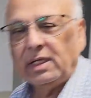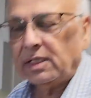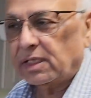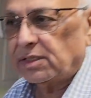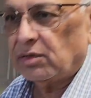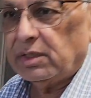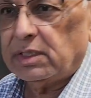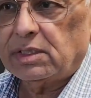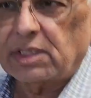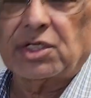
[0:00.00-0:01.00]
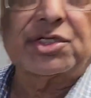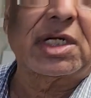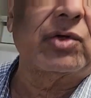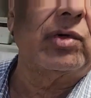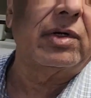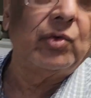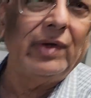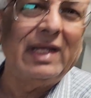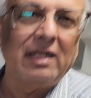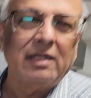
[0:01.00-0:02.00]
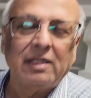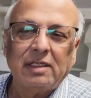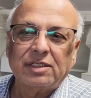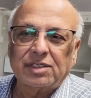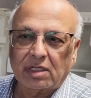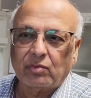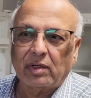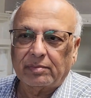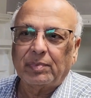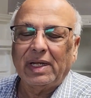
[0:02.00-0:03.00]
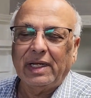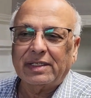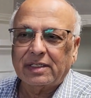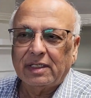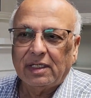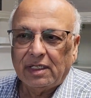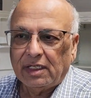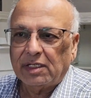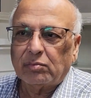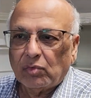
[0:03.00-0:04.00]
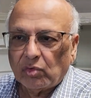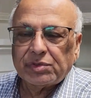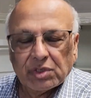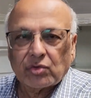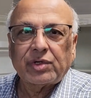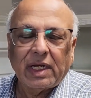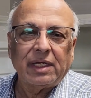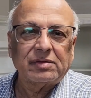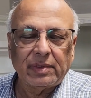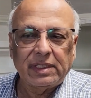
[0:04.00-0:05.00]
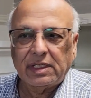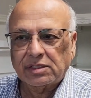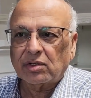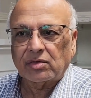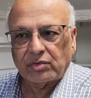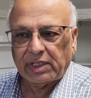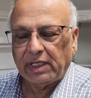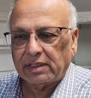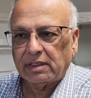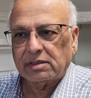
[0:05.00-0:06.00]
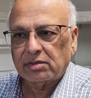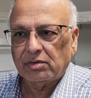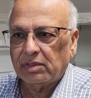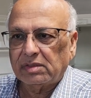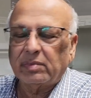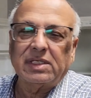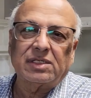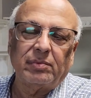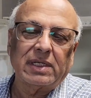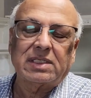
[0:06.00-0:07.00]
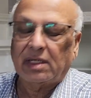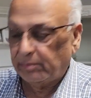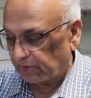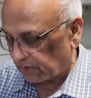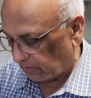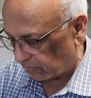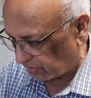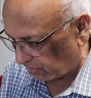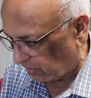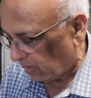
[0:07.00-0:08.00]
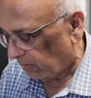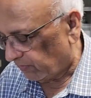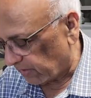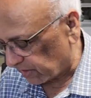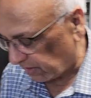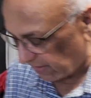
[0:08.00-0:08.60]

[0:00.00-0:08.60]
there's a circular wheel, circular plate. It moves, it rotates, but it does not rotate. So it just makes a humming sound. So first thing